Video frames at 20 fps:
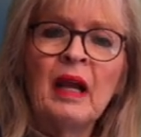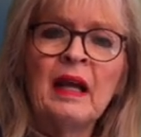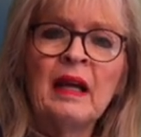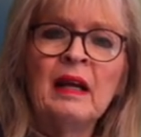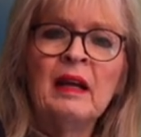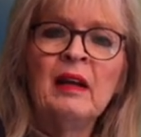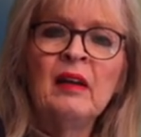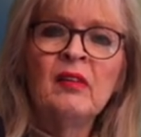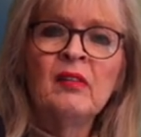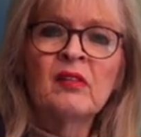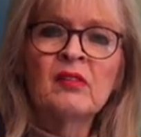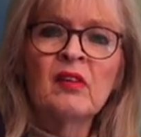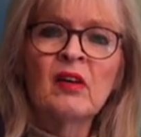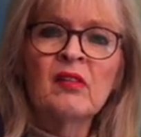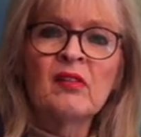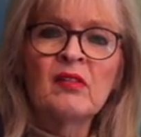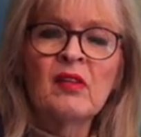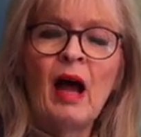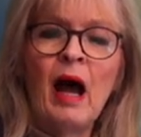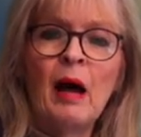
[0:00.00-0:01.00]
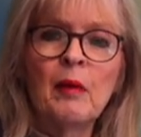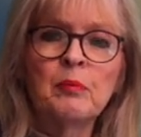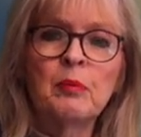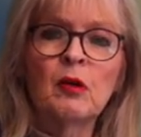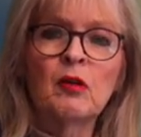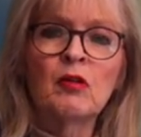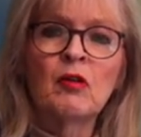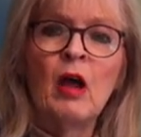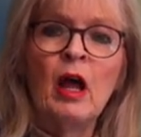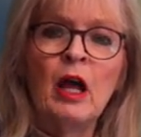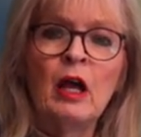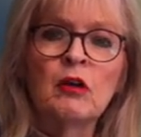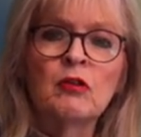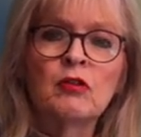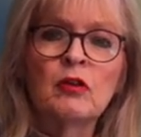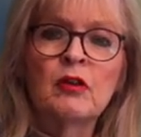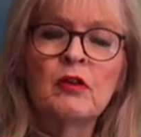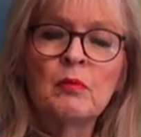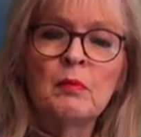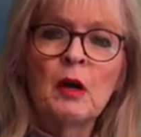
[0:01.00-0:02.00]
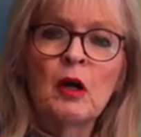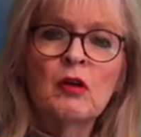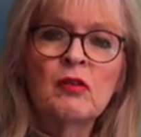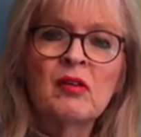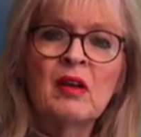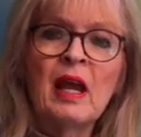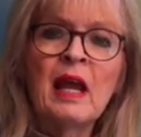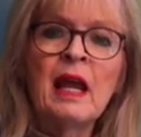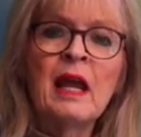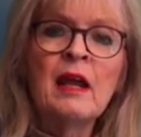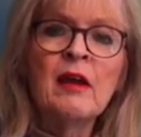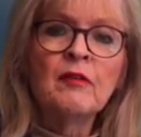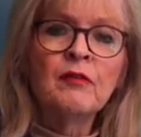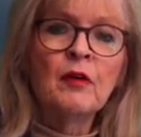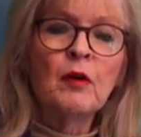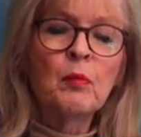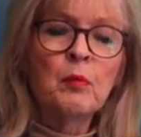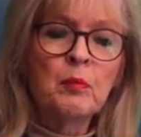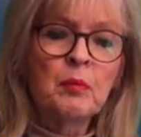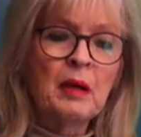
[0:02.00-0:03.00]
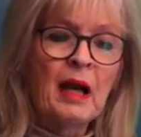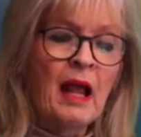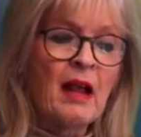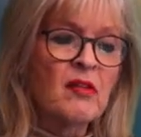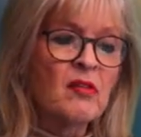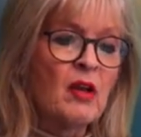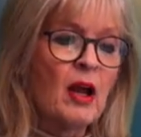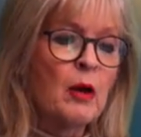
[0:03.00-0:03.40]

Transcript: his disciples to the most evil place.